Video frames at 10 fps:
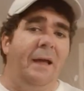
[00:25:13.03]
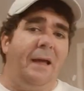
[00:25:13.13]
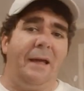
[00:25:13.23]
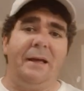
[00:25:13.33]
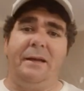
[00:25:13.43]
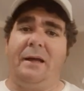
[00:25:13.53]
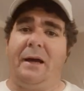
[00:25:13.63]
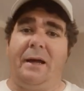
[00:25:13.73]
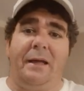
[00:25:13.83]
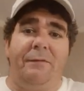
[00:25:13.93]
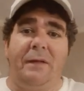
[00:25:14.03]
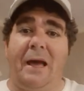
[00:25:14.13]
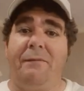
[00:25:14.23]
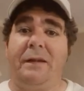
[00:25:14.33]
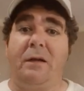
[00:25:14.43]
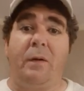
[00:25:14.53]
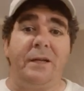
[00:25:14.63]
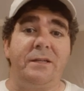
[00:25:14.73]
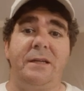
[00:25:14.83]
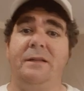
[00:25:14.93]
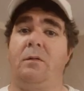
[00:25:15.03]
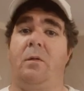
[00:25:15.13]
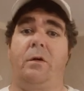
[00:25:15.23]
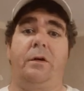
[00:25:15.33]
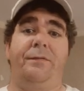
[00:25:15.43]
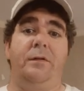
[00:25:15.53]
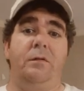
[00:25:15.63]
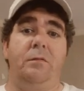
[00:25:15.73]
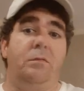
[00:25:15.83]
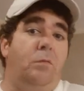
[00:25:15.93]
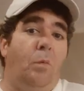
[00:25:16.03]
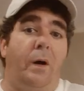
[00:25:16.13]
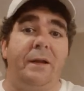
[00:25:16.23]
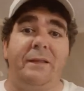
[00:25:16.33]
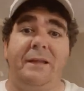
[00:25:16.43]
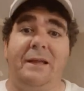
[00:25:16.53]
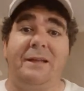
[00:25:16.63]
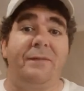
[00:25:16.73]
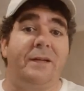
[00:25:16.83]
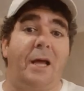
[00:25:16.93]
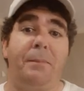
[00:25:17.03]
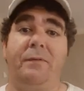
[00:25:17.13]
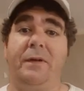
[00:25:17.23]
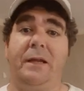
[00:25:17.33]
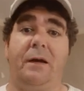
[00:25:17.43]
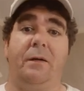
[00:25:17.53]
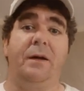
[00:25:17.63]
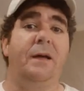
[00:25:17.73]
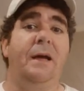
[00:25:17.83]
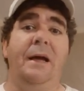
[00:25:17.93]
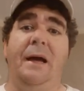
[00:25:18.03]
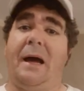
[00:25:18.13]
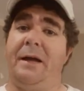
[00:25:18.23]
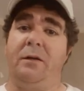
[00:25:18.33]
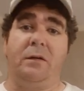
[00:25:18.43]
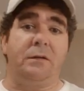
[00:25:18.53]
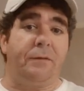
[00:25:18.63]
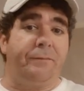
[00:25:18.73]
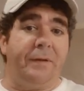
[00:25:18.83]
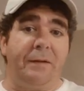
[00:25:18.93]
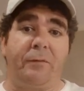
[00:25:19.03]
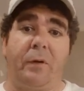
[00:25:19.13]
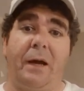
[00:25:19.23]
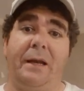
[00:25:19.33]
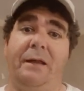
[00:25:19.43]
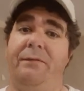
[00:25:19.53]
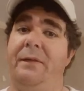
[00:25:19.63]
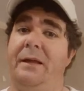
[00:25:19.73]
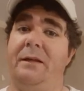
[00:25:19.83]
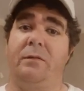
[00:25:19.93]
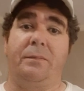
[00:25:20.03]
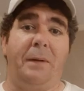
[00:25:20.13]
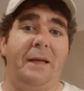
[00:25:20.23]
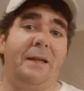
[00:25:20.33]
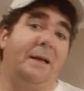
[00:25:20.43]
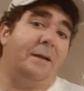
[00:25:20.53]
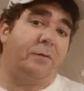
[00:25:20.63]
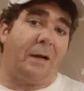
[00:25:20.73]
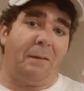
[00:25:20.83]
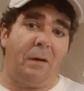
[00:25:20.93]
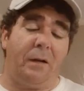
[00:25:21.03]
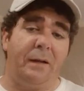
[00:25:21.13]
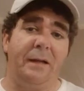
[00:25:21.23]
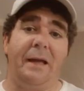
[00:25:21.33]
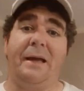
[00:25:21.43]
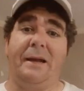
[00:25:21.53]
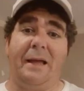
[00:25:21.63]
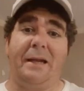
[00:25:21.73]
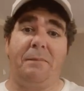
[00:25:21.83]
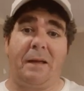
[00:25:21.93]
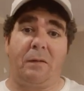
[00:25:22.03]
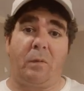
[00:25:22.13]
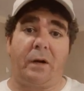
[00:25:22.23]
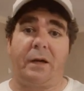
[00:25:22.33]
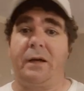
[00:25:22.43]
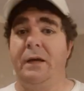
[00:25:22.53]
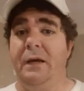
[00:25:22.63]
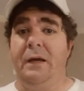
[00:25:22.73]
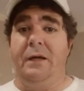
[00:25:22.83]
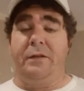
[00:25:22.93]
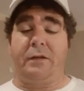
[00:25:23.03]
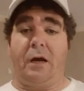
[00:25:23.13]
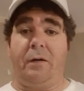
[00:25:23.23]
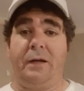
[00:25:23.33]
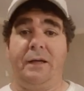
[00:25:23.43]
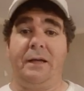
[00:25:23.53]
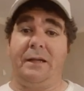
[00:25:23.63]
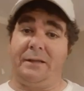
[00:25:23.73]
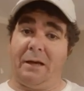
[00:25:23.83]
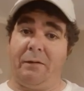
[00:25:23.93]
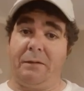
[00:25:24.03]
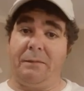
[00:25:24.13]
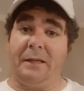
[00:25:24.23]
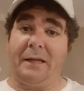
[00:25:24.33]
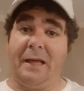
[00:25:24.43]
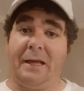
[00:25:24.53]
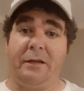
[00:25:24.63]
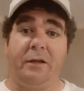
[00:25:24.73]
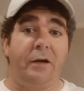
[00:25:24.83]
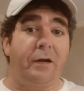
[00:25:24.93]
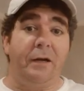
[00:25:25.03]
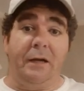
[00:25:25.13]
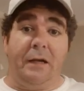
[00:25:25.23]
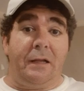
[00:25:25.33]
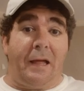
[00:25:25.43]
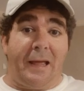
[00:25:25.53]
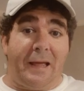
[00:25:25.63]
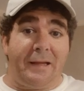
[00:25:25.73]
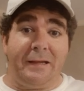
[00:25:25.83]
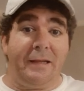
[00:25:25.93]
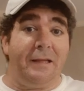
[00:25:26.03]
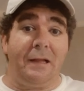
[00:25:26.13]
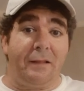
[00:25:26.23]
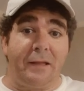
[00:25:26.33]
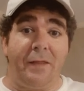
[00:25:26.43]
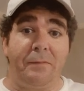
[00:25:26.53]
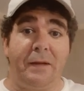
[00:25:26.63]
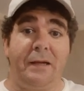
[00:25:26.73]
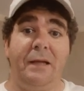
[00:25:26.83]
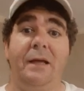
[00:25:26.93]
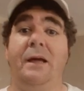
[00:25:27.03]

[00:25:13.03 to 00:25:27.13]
And if you have any questions or if you want to see a different type of video, I do a big variety of things with painting and drywall and handyman work. So until we meet again, your handy Leatherman